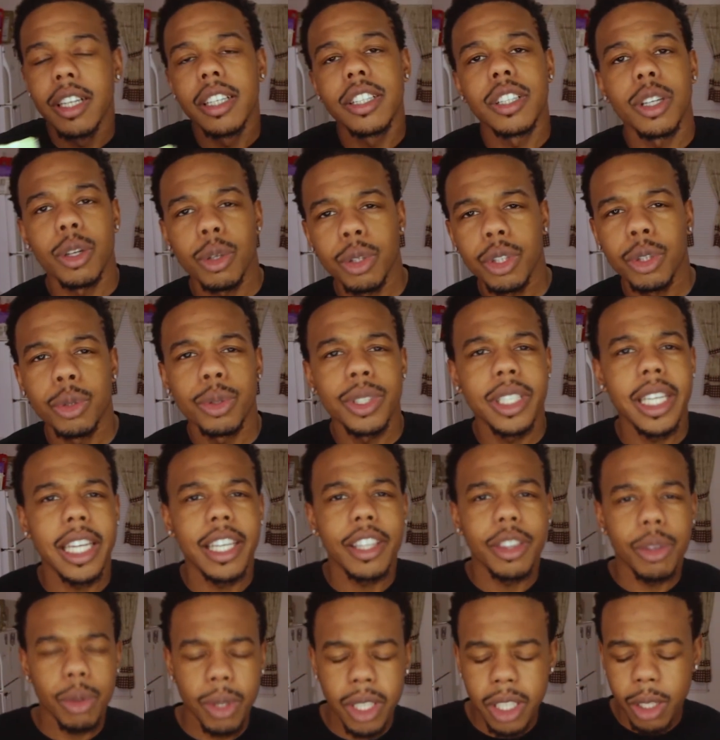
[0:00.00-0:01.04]
So you would
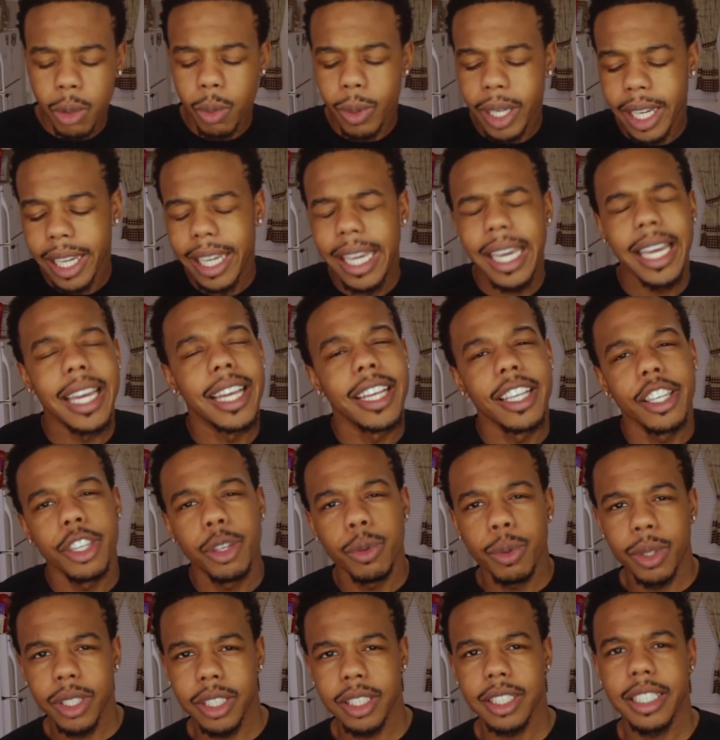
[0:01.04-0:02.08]
take three away and
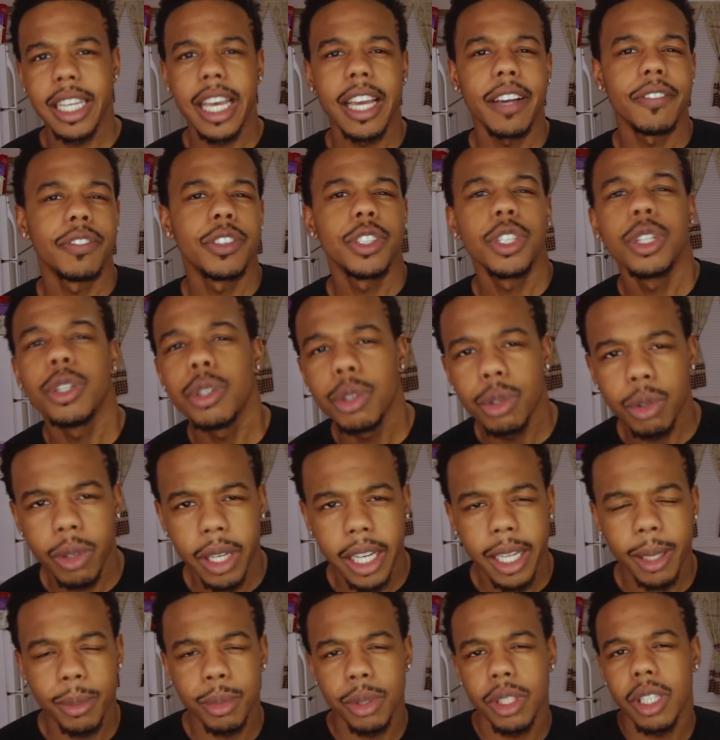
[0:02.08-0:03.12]
you would just have two
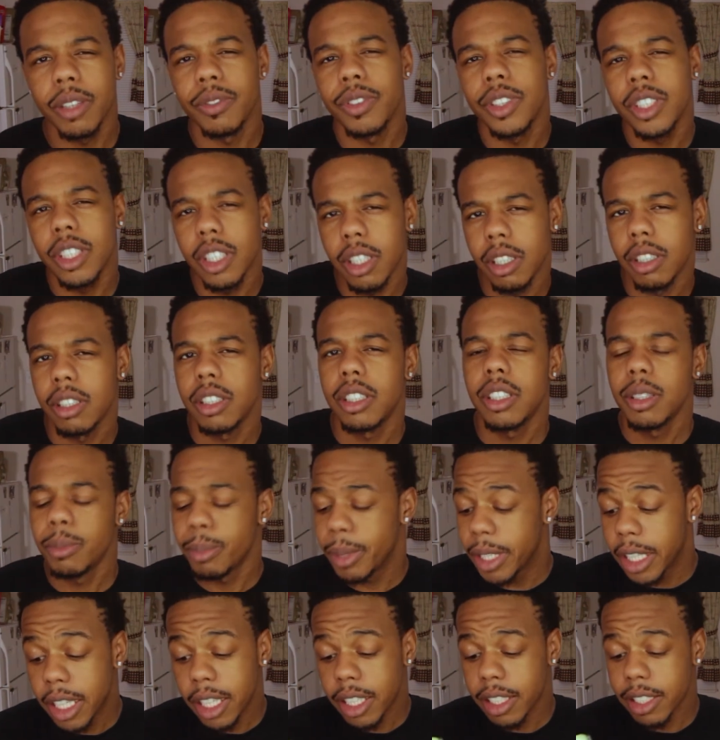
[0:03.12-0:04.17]
grams of sugars
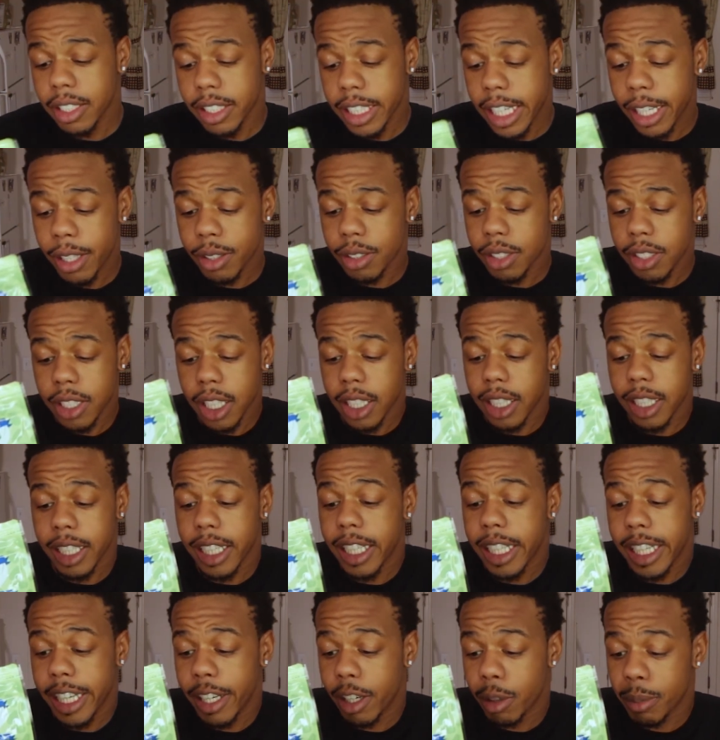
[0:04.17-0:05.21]
because there's nothing
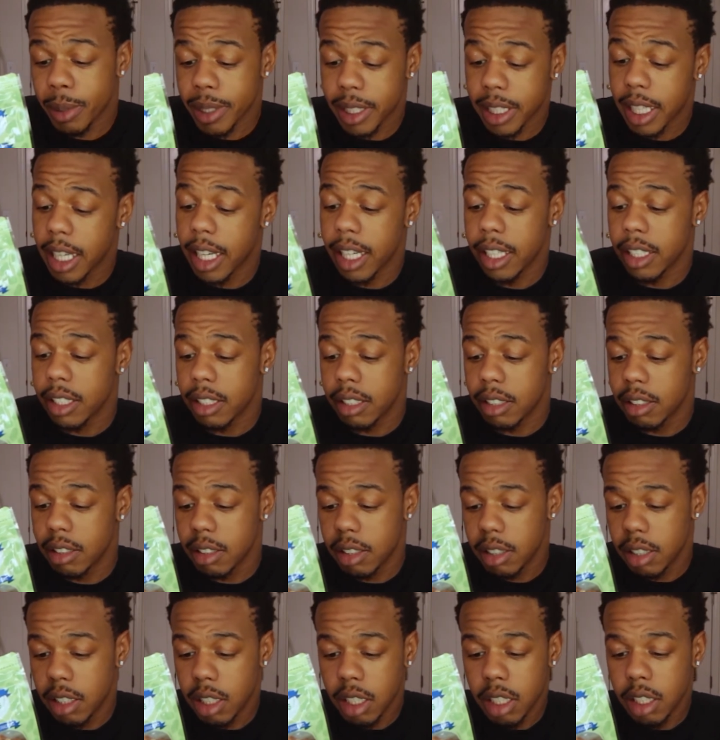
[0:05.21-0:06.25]
in here besides
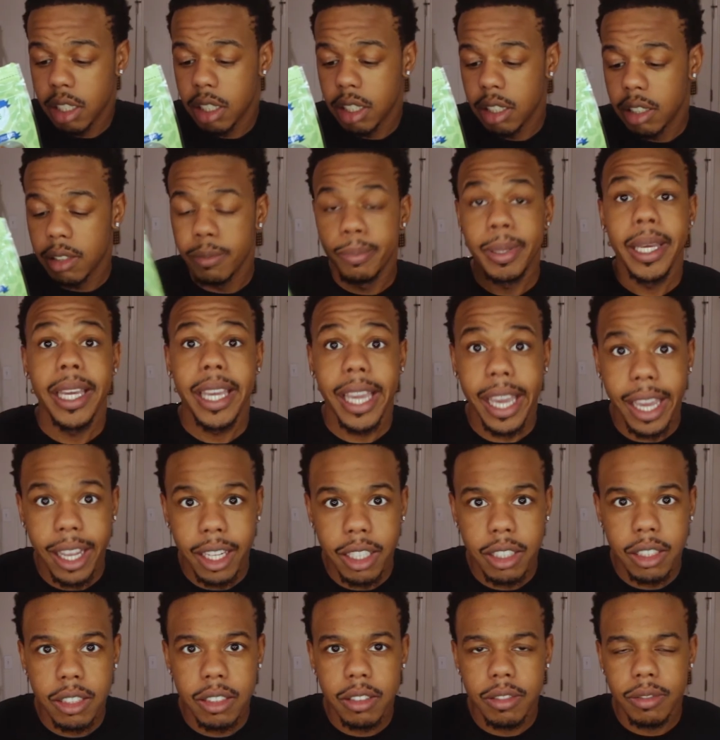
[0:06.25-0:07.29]

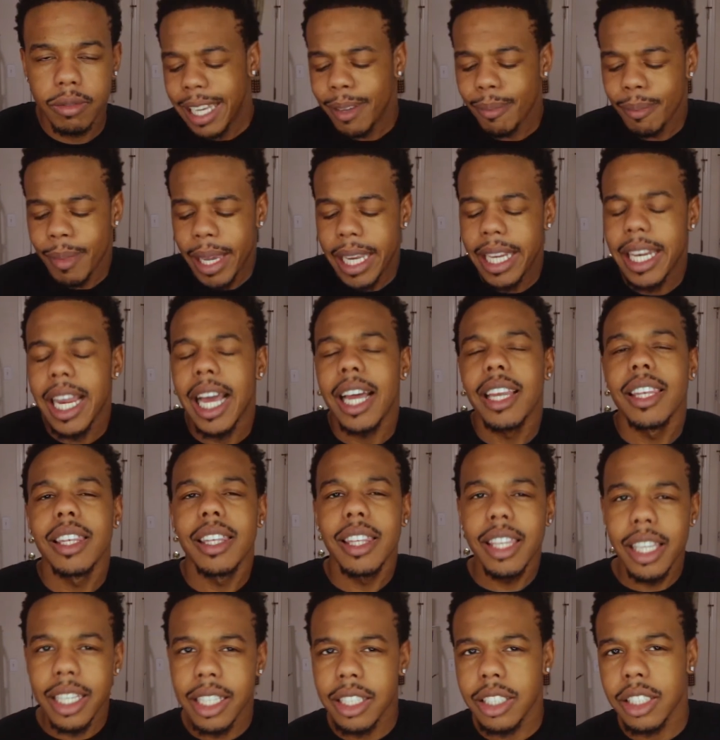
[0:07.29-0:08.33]
pecans. It may not
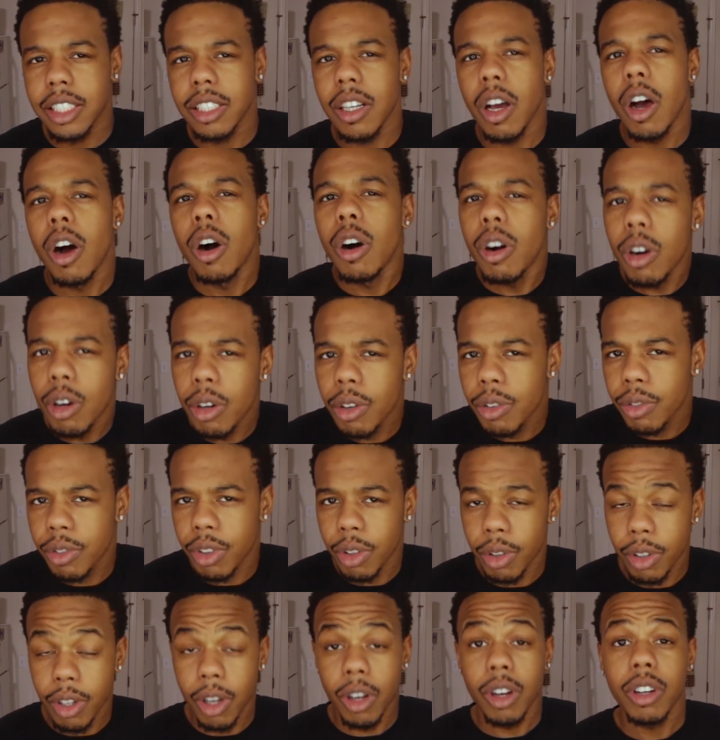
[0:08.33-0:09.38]
list all
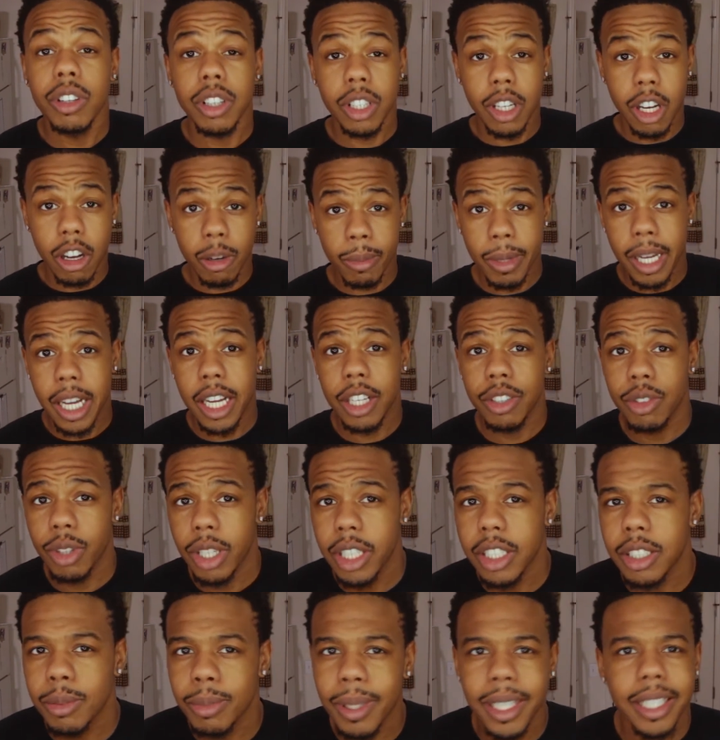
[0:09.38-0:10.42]
the, all the
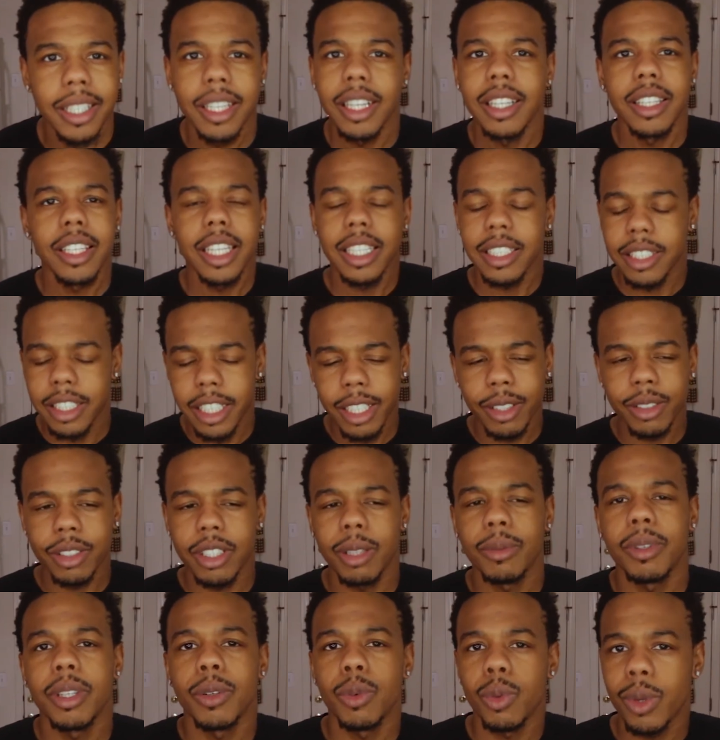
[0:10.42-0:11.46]
carbohydrates, but unless there's
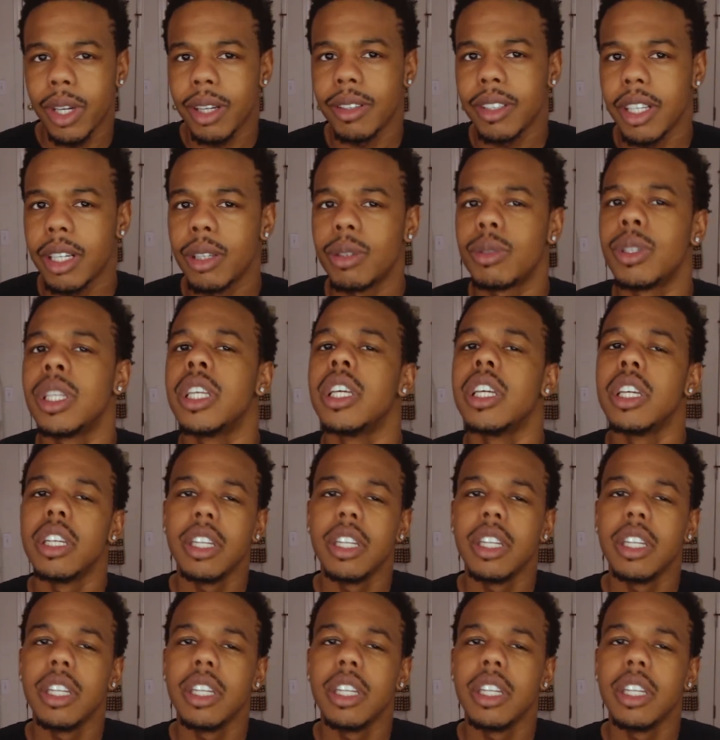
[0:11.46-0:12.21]
something well known,